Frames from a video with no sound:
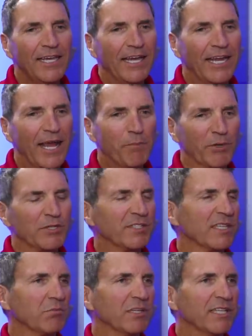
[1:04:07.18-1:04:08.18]
And I
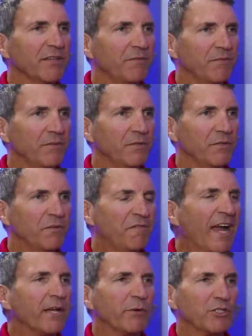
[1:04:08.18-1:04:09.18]
personally believe you
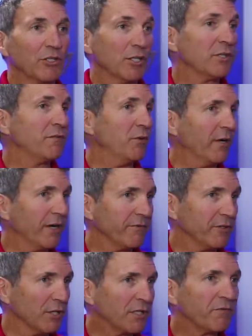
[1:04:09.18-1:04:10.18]
find what you look for.
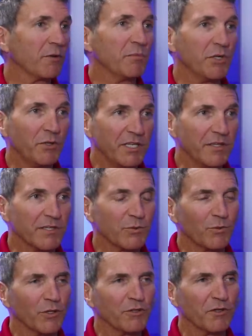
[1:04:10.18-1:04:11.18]
If you look for beauty in this
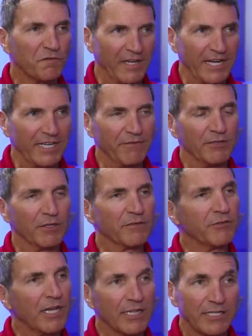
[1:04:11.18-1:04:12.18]
world, you'll find it. If you look
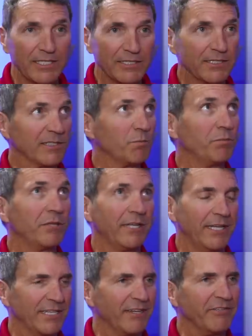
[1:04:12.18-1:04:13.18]
for ugliness, it's
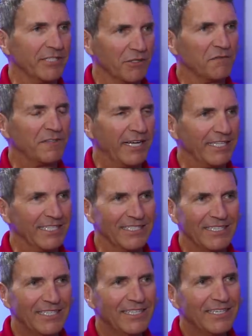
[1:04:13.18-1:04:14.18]
plenty of it. You'll find it.
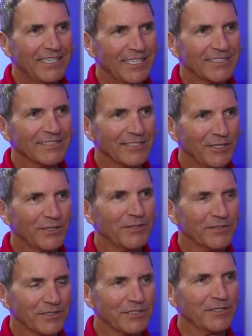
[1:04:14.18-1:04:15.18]
And so
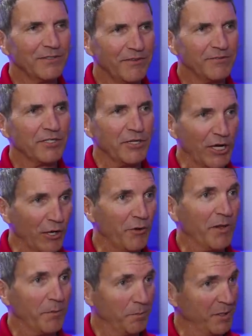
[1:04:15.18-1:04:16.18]
it's good to know
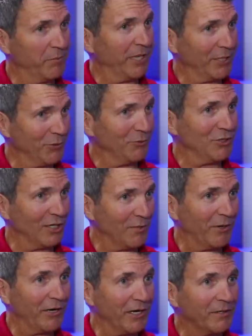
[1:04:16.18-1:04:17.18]
that people like you,
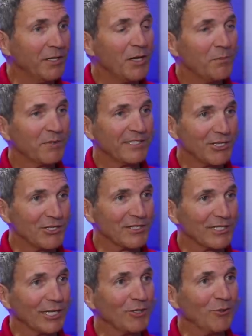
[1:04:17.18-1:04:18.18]
Jim, are in
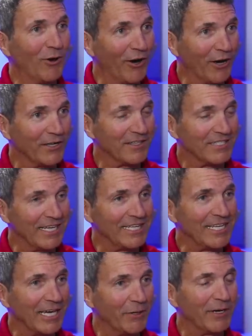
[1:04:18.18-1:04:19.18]
positions like you are at the San
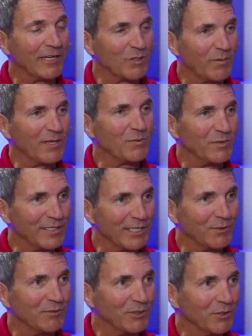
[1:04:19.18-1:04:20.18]
Diego Air and Space
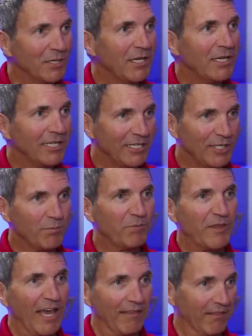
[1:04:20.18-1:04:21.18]
Museum to keep
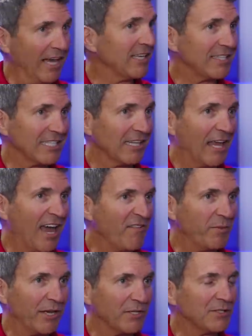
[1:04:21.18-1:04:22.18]
that legacy
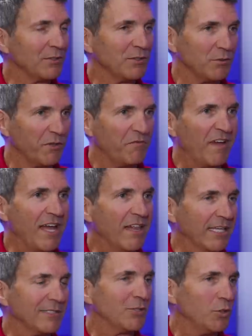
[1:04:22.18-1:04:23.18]
alive, but also to avail
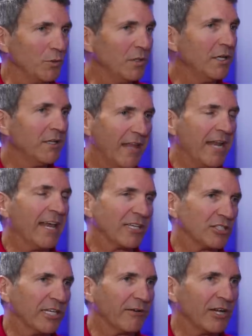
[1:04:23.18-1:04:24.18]
it to that
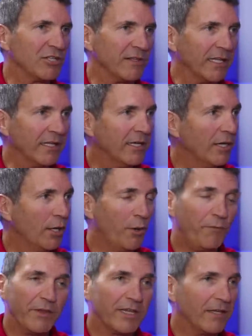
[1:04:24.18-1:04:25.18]
next generation that
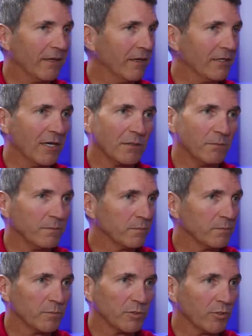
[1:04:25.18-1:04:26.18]
hopefully a young
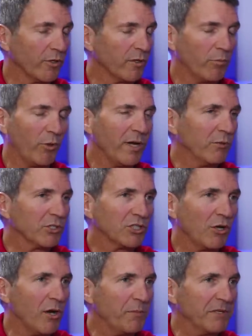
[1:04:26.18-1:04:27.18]
girl or boy will
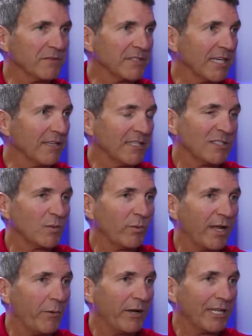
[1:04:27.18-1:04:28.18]
show up and say, this is
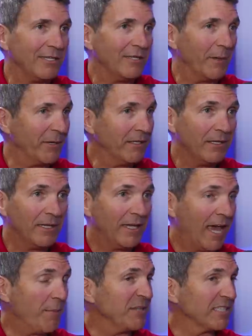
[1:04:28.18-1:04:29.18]
what I want to do. I mean,
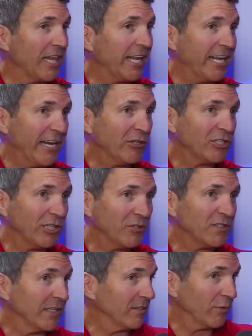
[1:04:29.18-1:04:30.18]
happens a lot at air
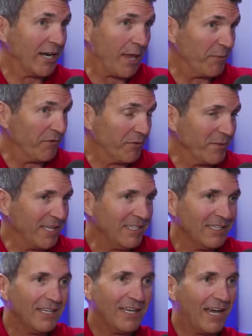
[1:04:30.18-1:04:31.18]
shows. That's where it happened for me.
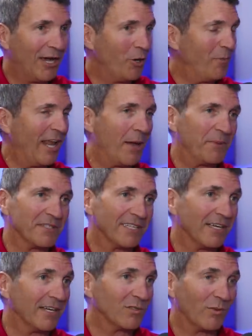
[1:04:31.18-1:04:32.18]
I hope it happens
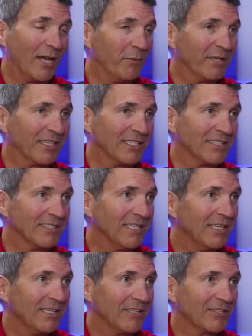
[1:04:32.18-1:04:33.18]
there as well, because
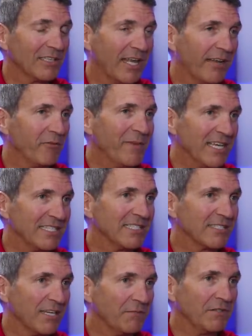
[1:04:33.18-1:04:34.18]
there's a lot of amazing
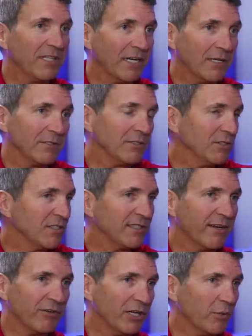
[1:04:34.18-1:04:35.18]
stuff in there, and you just
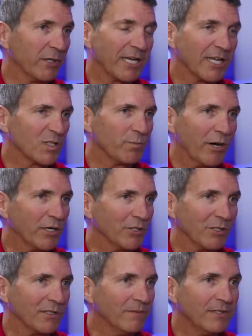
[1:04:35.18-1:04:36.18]
never know what kind of spark
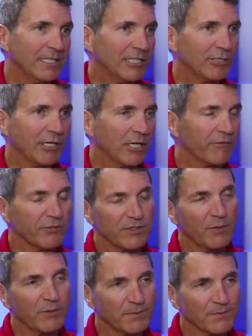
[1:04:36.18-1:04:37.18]
you can trigger for
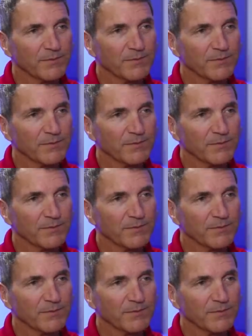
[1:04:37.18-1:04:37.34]
someone.